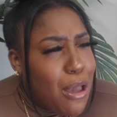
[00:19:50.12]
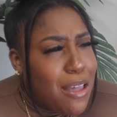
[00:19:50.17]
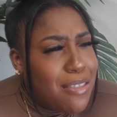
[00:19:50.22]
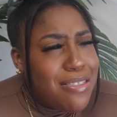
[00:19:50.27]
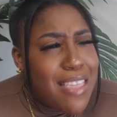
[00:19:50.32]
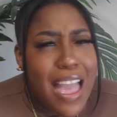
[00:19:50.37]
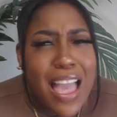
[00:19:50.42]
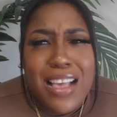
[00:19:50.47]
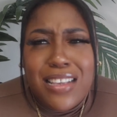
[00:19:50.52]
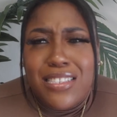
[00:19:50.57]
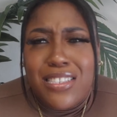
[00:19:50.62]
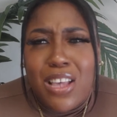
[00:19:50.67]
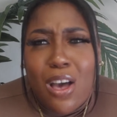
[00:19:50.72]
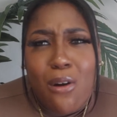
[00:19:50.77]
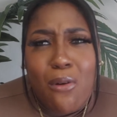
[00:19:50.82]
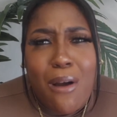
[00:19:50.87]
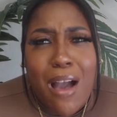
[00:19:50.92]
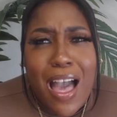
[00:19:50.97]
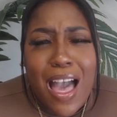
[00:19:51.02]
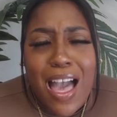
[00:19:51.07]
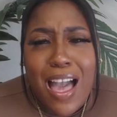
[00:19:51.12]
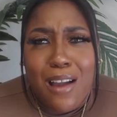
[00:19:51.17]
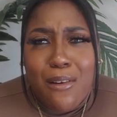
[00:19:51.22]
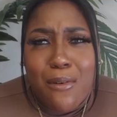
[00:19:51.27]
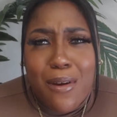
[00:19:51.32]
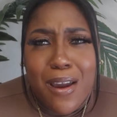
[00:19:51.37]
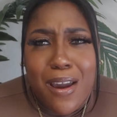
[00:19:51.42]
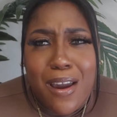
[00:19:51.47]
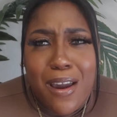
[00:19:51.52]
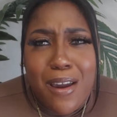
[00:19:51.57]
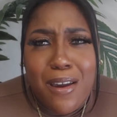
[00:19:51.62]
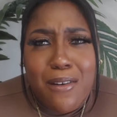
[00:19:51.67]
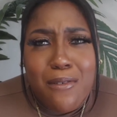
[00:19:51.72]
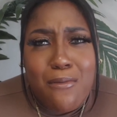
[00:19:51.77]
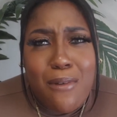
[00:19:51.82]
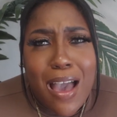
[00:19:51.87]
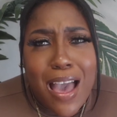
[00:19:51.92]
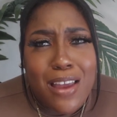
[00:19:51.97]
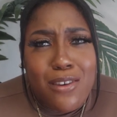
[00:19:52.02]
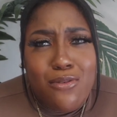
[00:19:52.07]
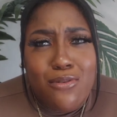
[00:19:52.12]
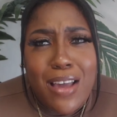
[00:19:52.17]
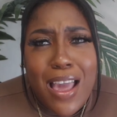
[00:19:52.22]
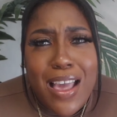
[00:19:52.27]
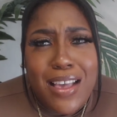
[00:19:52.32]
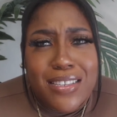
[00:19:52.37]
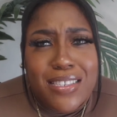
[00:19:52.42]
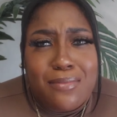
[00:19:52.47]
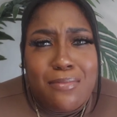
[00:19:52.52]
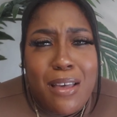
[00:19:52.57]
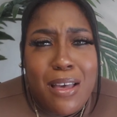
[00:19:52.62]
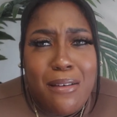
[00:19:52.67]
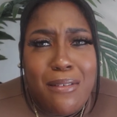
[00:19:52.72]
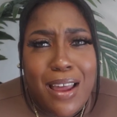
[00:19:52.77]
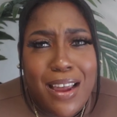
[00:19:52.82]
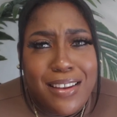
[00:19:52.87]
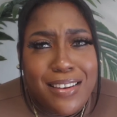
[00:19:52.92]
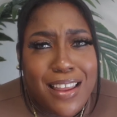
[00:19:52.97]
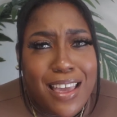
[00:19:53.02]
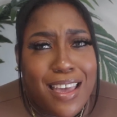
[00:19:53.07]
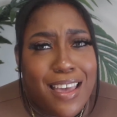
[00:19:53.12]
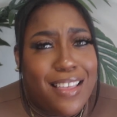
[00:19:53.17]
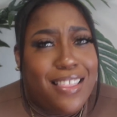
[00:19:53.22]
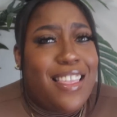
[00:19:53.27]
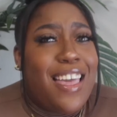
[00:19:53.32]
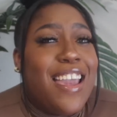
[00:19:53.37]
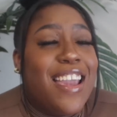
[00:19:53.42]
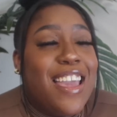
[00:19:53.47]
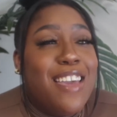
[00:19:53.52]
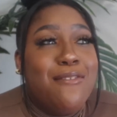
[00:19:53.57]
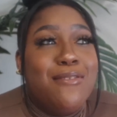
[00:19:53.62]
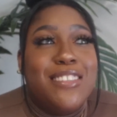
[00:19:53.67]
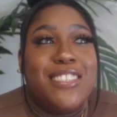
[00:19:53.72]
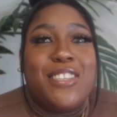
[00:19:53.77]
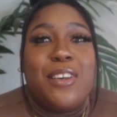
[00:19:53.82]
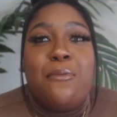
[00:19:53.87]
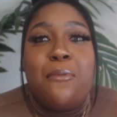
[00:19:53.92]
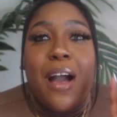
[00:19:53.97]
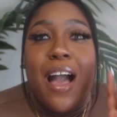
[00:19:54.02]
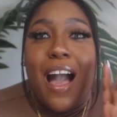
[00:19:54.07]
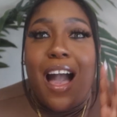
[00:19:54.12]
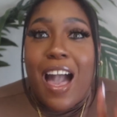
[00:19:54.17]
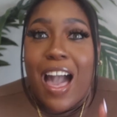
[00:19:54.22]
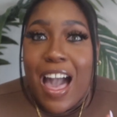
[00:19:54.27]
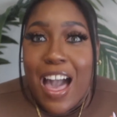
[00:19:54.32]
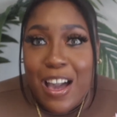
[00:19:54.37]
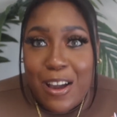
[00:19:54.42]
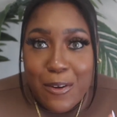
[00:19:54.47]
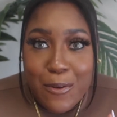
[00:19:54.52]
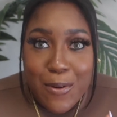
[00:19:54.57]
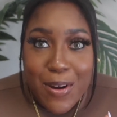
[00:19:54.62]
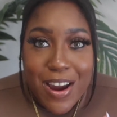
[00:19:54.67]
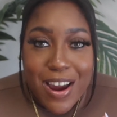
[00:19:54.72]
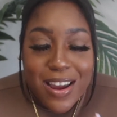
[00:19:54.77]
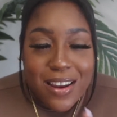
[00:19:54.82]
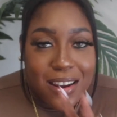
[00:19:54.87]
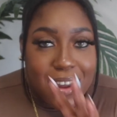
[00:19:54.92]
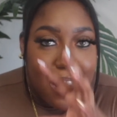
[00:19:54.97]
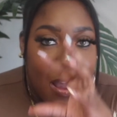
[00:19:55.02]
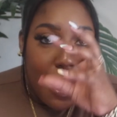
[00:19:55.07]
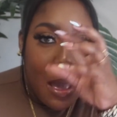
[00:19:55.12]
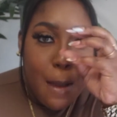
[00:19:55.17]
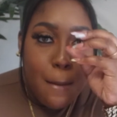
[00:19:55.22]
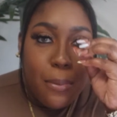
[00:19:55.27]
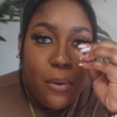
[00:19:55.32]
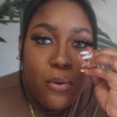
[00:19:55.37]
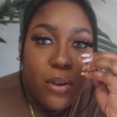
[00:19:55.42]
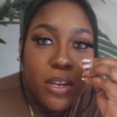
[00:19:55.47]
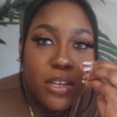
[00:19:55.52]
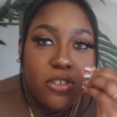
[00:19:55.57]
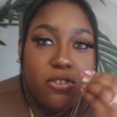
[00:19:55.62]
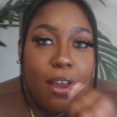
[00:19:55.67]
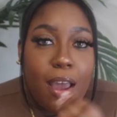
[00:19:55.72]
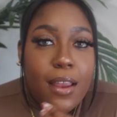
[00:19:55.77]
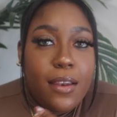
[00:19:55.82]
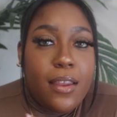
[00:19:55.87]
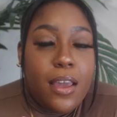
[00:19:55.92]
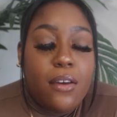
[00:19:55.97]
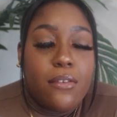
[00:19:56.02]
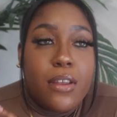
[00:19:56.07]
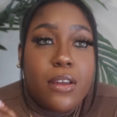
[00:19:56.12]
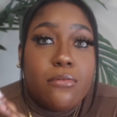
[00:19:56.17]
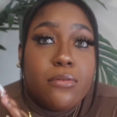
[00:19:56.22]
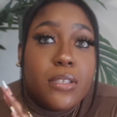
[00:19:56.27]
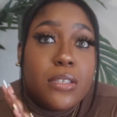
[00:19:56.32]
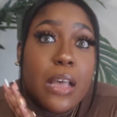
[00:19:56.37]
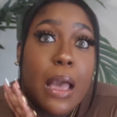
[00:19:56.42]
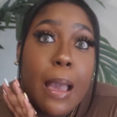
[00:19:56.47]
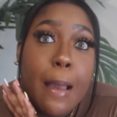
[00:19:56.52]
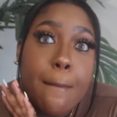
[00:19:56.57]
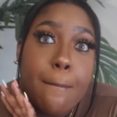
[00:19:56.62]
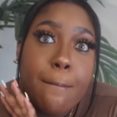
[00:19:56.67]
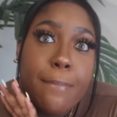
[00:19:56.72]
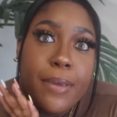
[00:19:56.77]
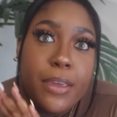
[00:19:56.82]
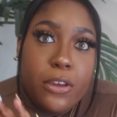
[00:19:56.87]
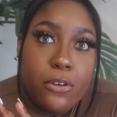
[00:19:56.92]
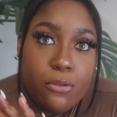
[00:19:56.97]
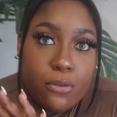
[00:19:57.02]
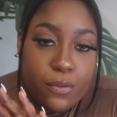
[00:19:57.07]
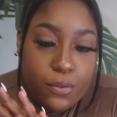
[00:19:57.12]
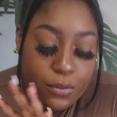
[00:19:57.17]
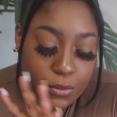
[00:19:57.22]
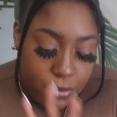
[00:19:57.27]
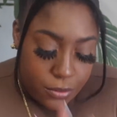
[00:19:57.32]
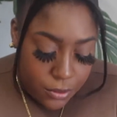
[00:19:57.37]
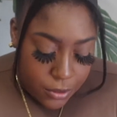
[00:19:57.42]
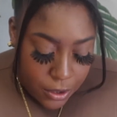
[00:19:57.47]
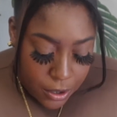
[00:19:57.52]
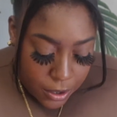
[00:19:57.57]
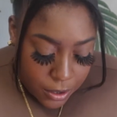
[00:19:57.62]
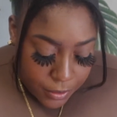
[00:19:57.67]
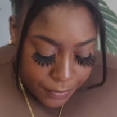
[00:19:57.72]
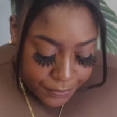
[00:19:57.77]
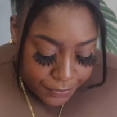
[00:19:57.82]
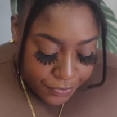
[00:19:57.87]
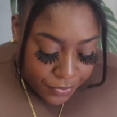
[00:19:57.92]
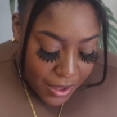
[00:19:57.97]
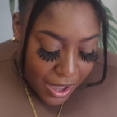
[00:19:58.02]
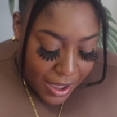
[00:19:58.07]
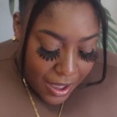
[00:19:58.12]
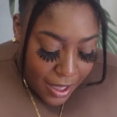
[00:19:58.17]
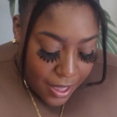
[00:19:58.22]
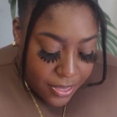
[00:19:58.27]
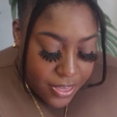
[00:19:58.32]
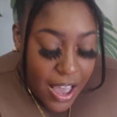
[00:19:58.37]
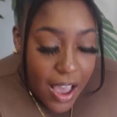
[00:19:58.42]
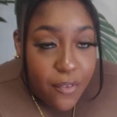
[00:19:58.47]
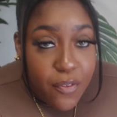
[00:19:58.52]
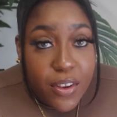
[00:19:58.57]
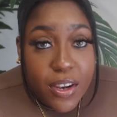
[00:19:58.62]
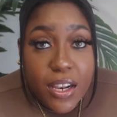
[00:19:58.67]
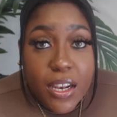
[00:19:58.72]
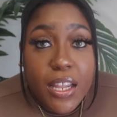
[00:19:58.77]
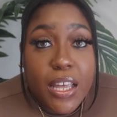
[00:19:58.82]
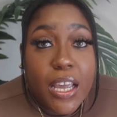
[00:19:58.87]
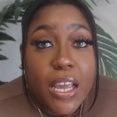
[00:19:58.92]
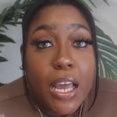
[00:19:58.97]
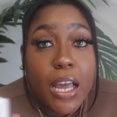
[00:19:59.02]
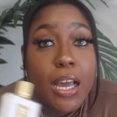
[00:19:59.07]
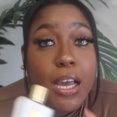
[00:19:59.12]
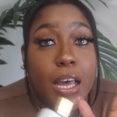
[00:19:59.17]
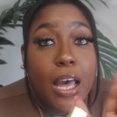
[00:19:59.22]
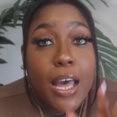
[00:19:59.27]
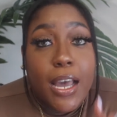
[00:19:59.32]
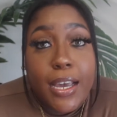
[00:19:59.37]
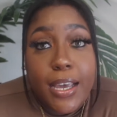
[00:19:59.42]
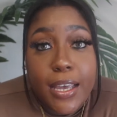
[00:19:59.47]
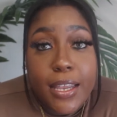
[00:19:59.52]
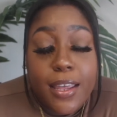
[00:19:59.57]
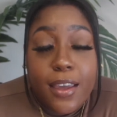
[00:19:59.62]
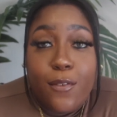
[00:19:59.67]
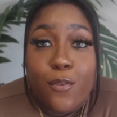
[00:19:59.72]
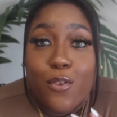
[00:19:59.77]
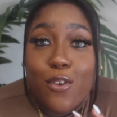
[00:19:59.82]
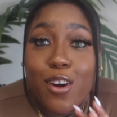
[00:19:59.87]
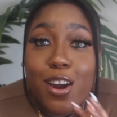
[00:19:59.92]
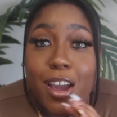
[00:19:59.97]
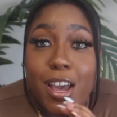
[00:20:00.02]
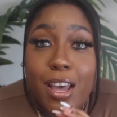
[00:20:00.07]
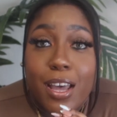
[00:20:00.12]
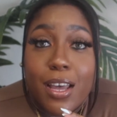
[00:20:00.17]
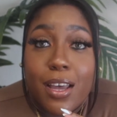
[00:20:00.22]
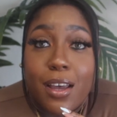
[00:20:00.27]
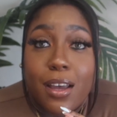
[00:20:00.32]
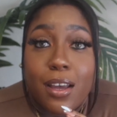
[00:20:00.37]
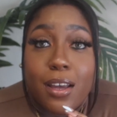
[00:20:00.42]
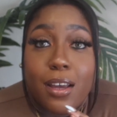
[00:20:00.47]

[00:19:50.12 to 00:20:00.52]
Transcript: that's so awkward. Why do it smell like that? Like, it was so awkward. But when it dried down, it was beautiful, y'all. Definitely a goodie for a